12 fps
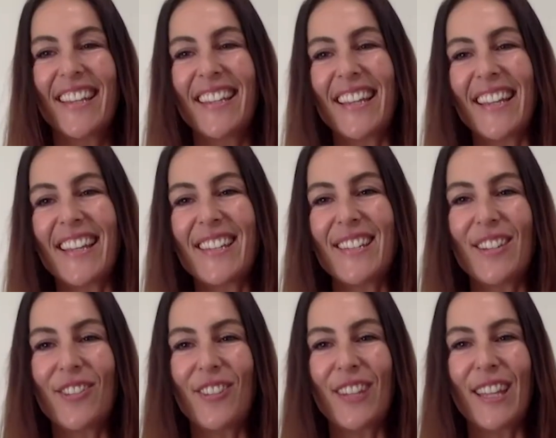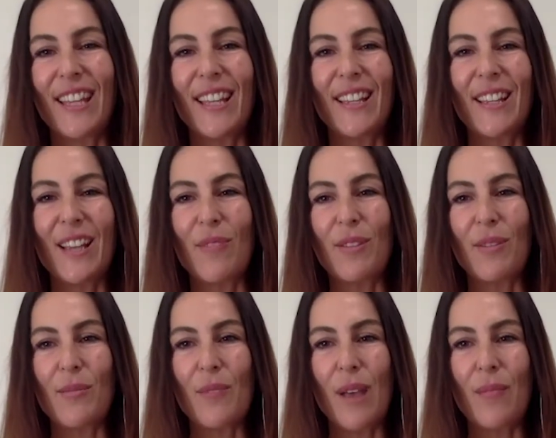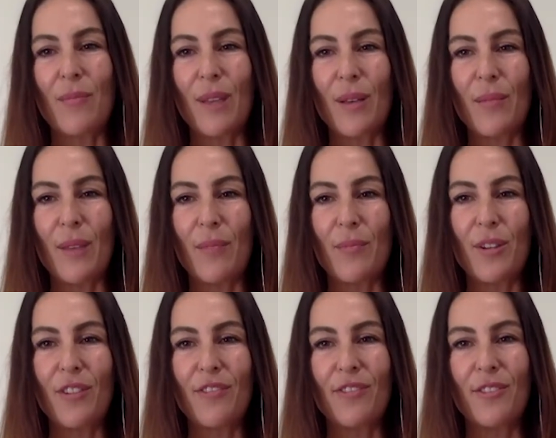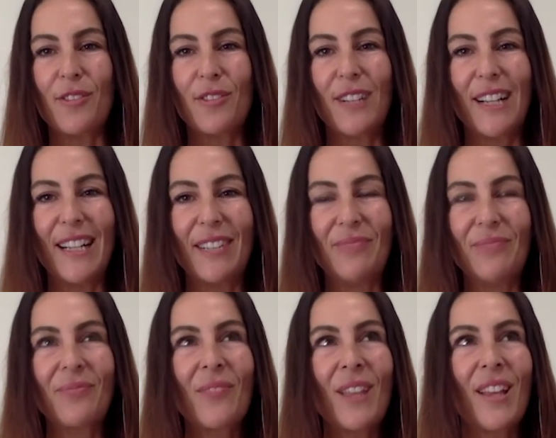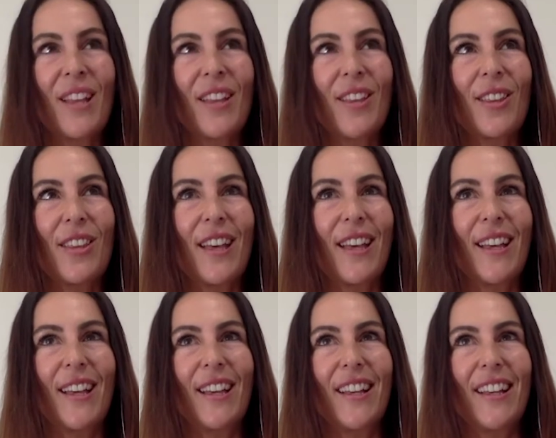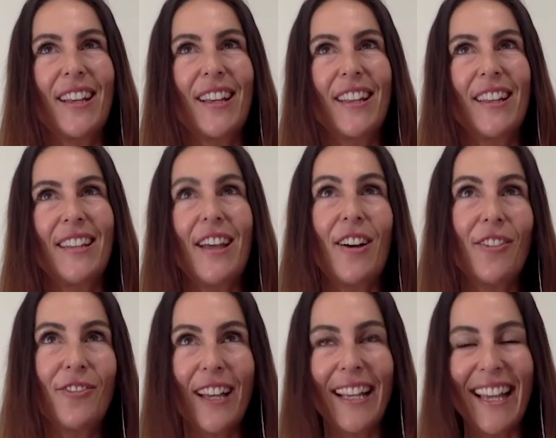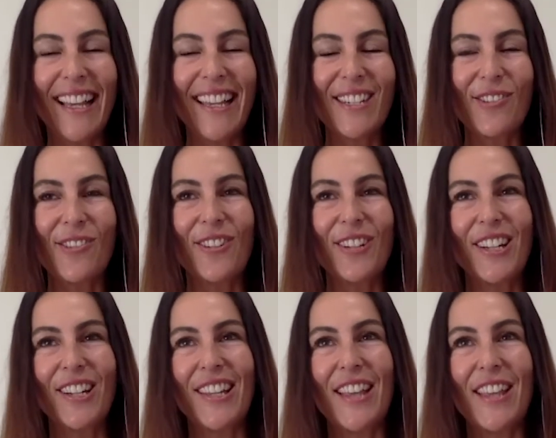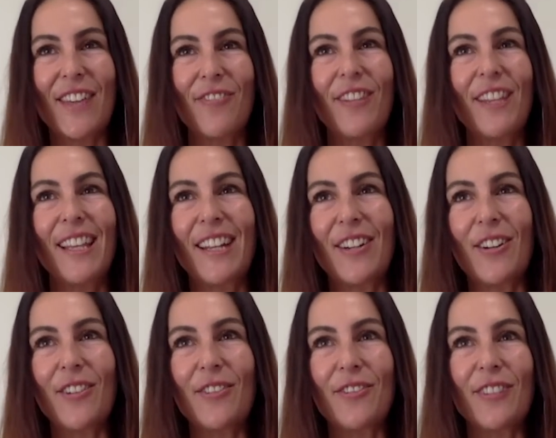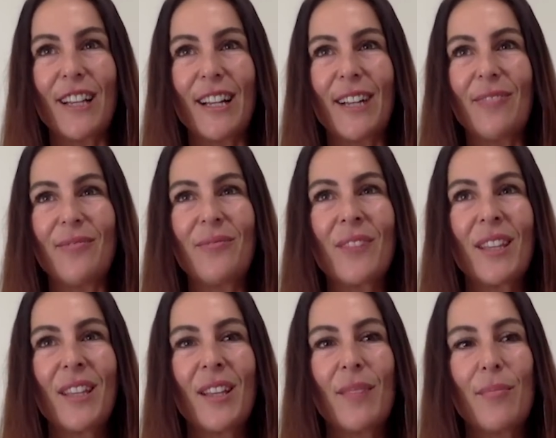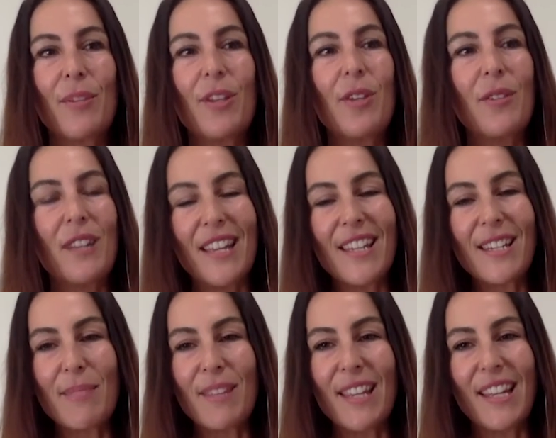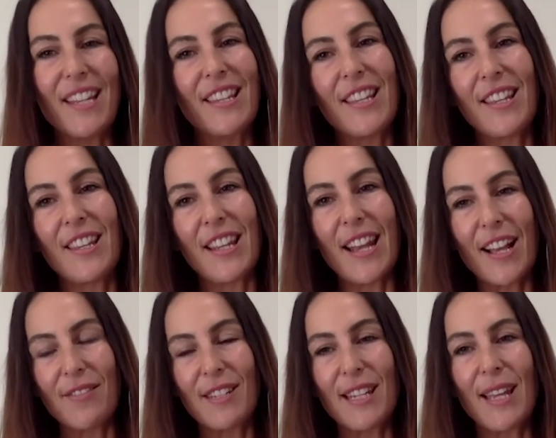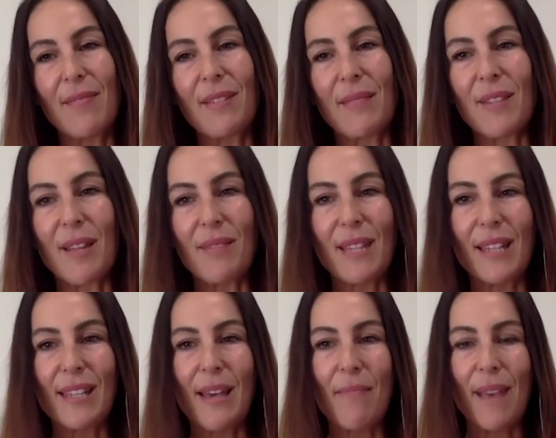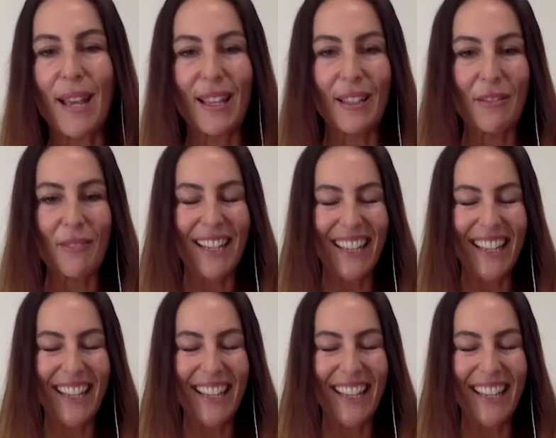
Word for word: Yeah, kids definitely come with a, a, a beautiful. Um, uh, love i guess or you know that that feeling of um, pureness, but then the, the lack of sleep sometimes sets that back a little bit.